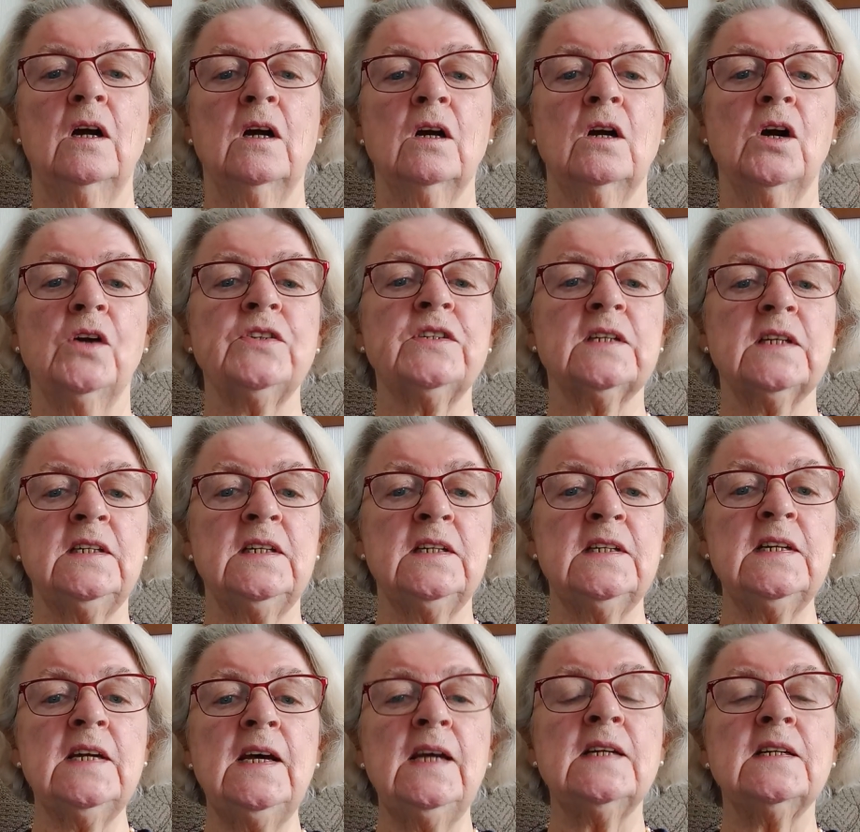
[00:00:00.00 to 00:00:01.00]
God's
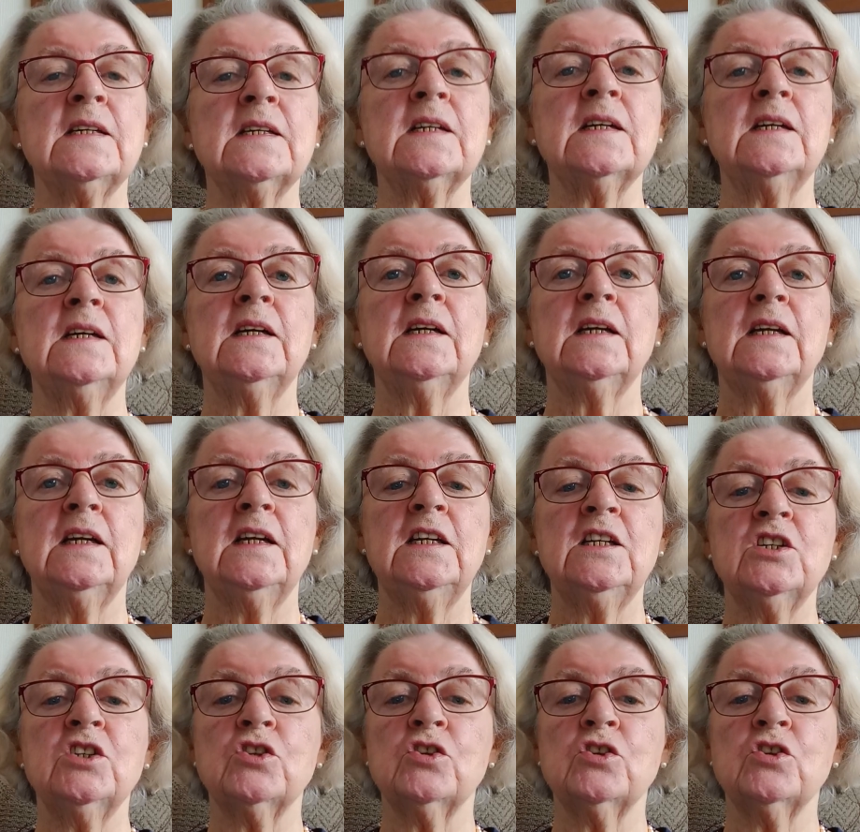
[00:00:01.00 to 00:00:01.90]
intent is